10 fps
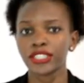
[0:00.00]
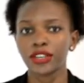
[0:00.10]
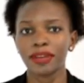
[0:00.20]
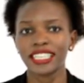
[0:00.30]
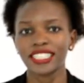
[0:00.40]

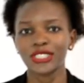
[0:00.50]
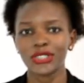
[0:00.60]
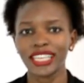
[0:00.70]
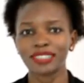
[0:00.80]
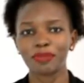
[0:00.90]
so much into
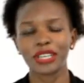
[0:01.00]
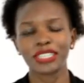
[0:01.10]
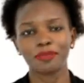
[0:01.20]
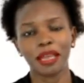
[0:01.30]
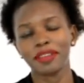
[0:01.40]
it
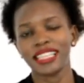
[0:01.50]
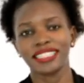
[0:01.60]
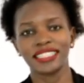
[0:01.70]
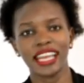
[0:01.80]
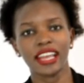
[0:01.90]
because maybe
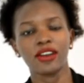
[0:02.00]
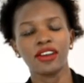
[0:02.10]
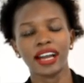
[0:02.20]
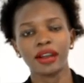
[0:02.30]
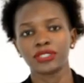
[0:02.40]
they'd say,
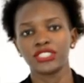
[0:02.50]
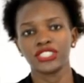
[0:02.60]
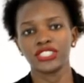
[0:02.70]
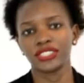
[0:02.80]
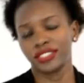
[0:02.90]
oh, I will
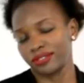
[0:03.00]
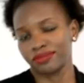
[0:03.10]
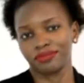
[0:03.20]
just